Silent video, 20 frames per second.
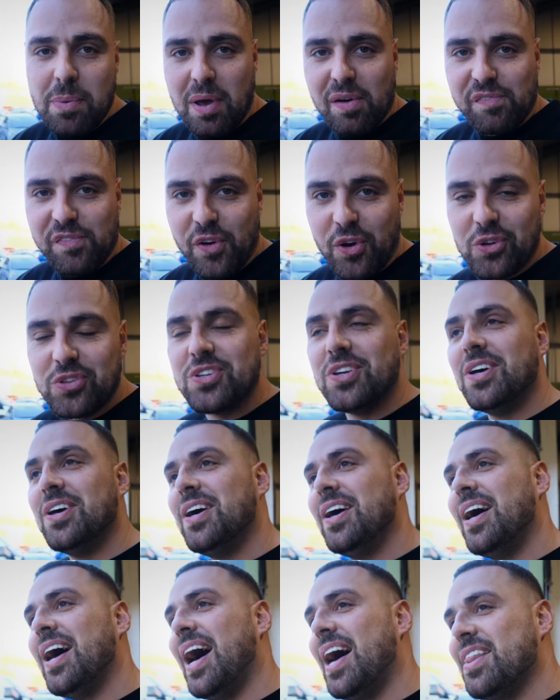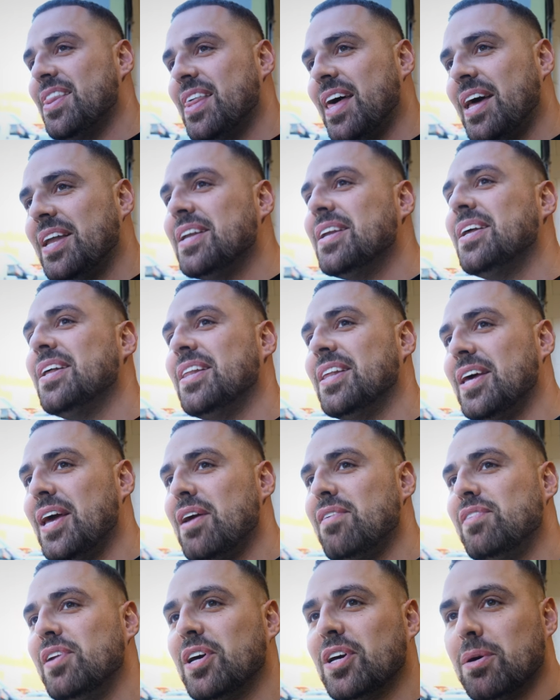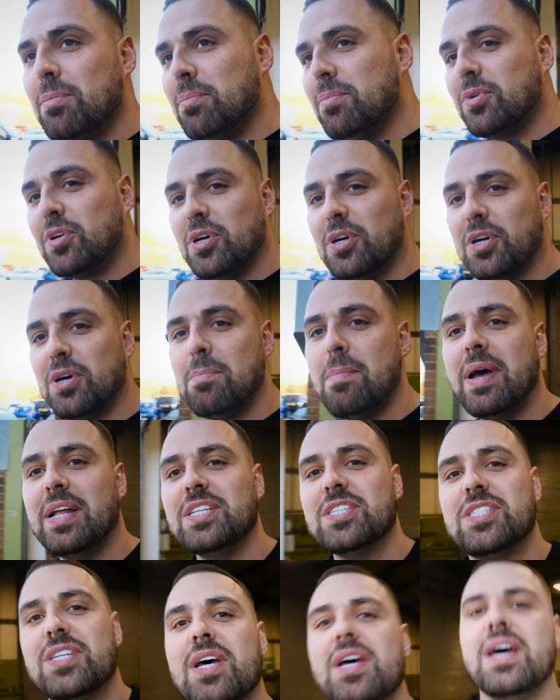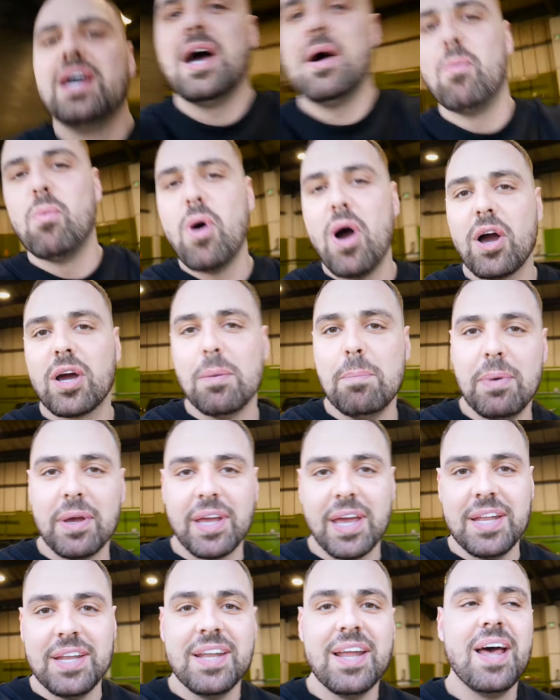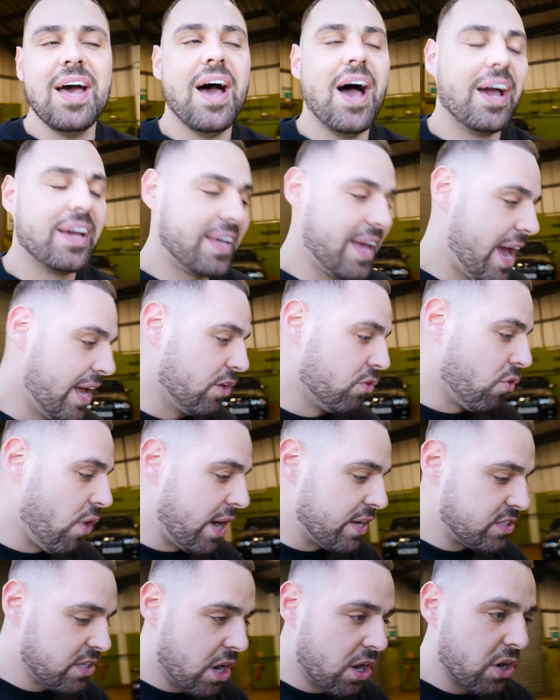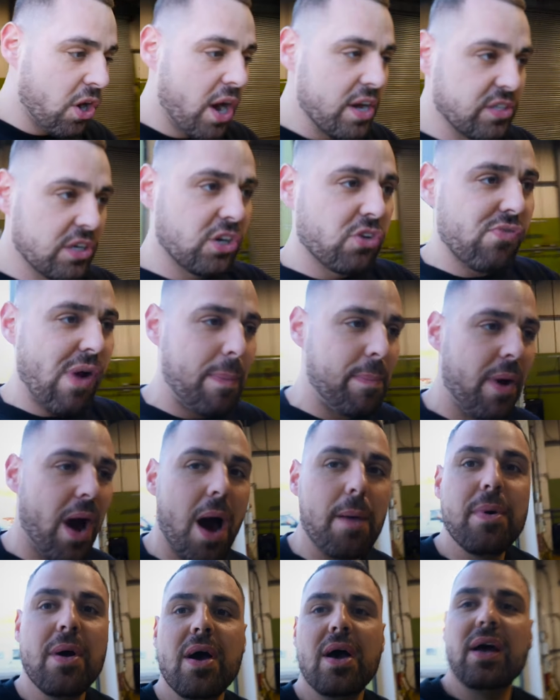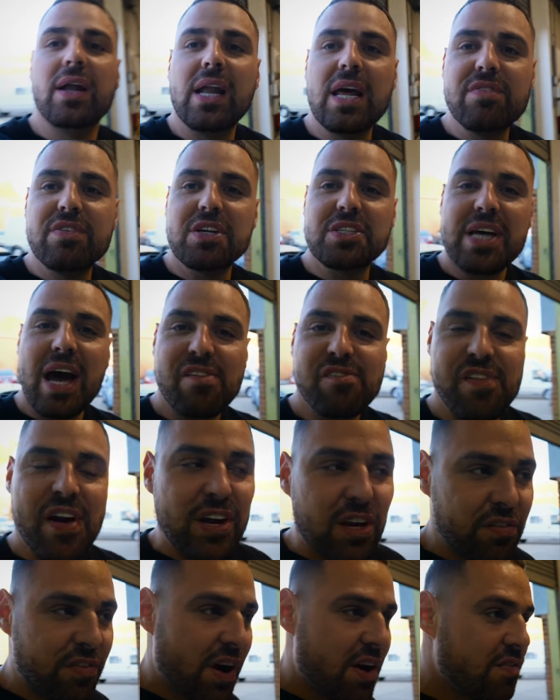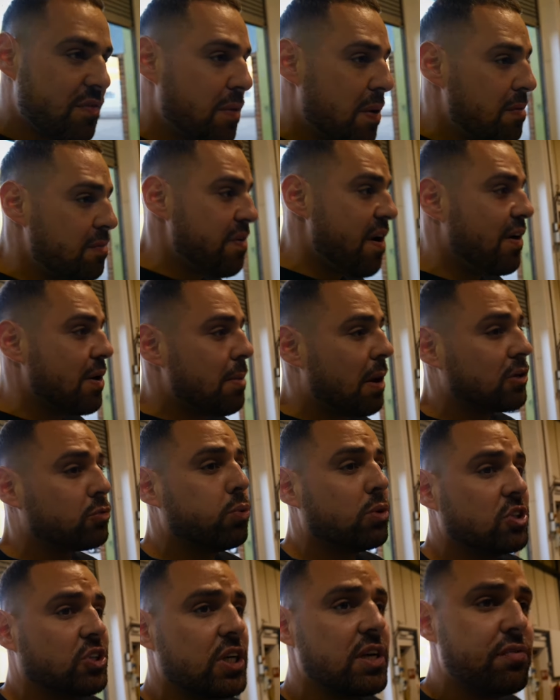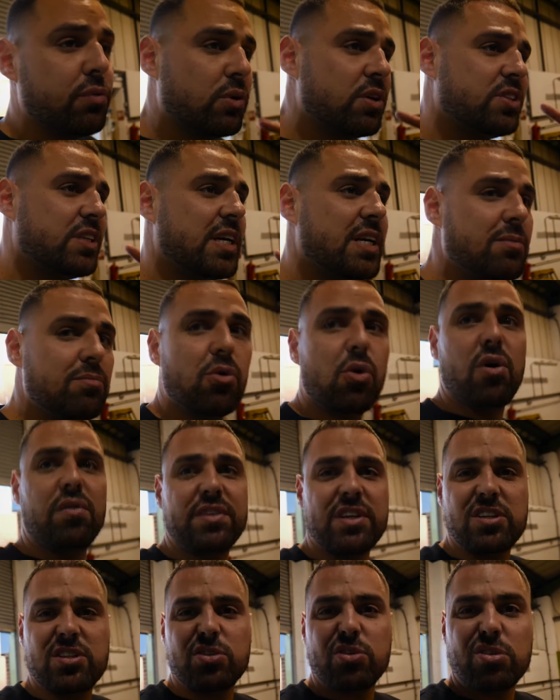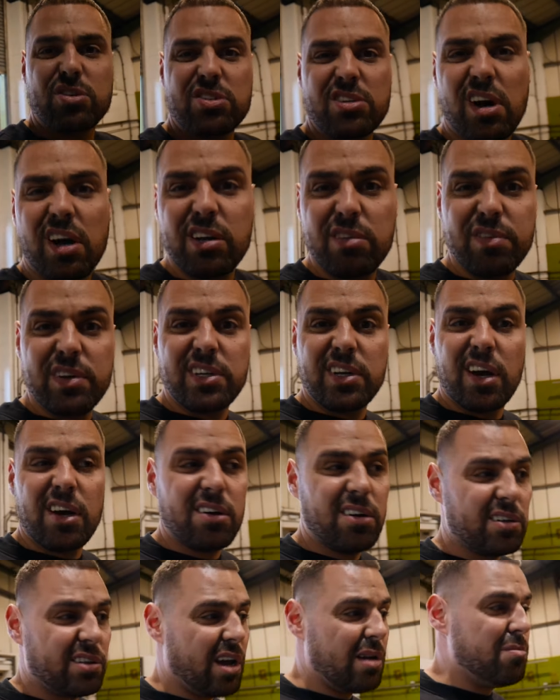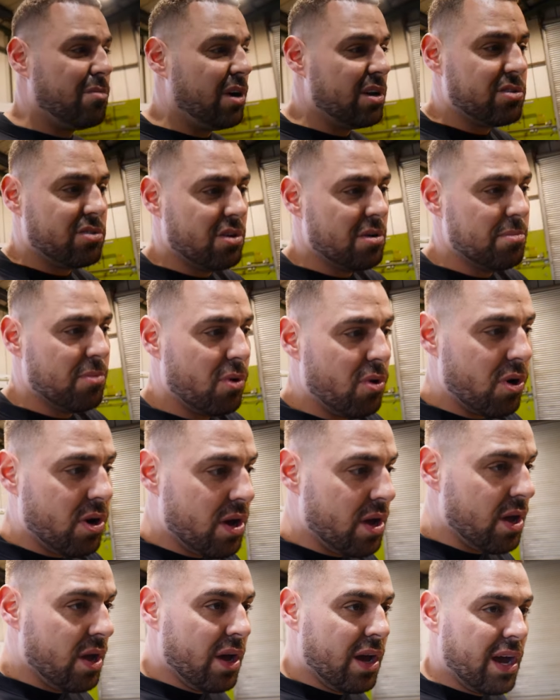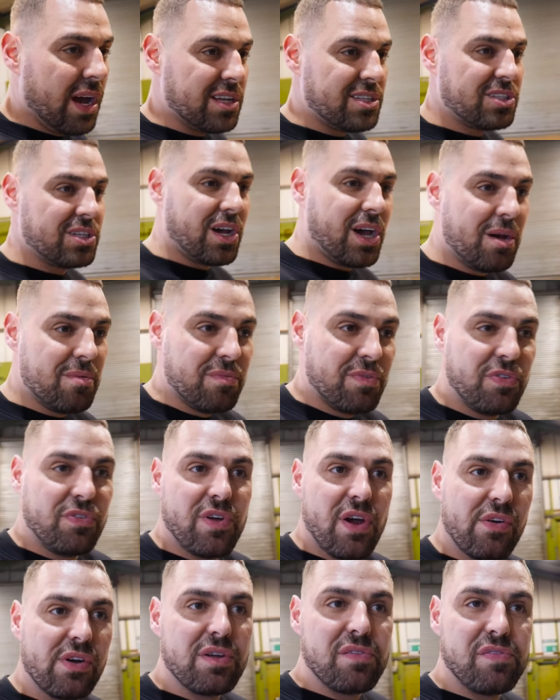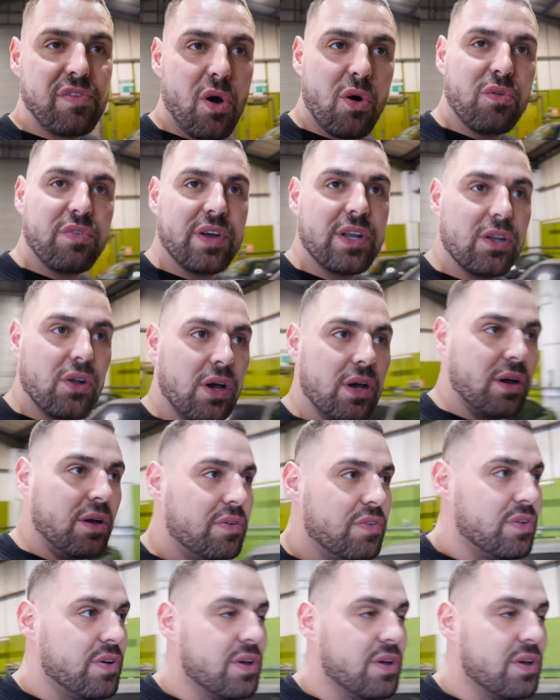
a bit of food, and then the evening can, can, commence and work can begin again, all right? So guys, I'm gonna wrap it up, leave it at that. Thank you very, very much for watching. If you wanna see more of this sort of style of video, I don't mind doing more. It's um, very involving, like,